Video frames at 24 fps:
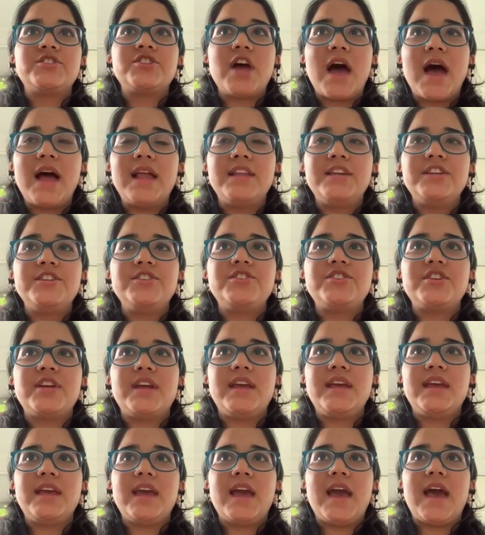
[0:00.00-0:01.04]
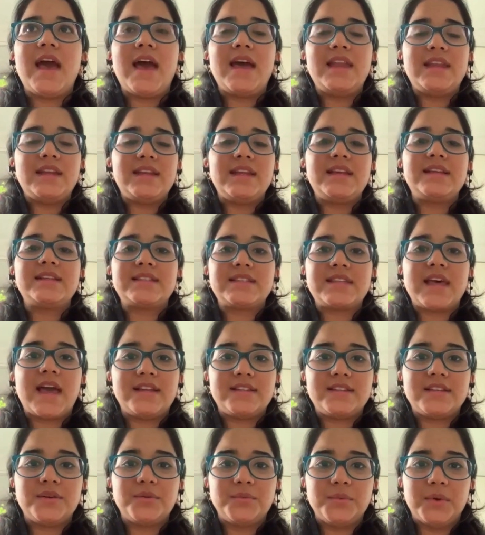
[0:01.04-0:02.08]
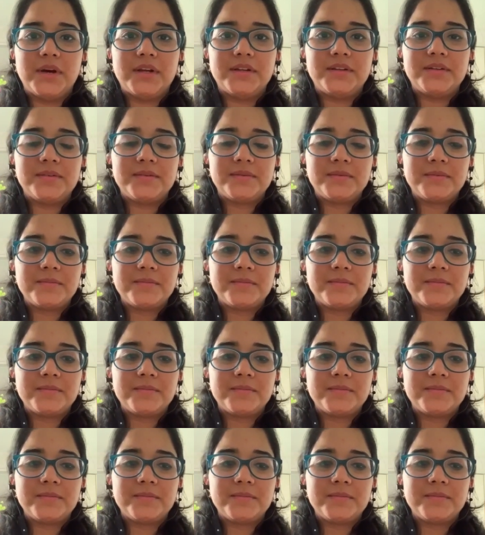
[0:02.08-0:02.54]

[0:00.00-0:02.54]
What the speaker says: challenging, and an exciting one.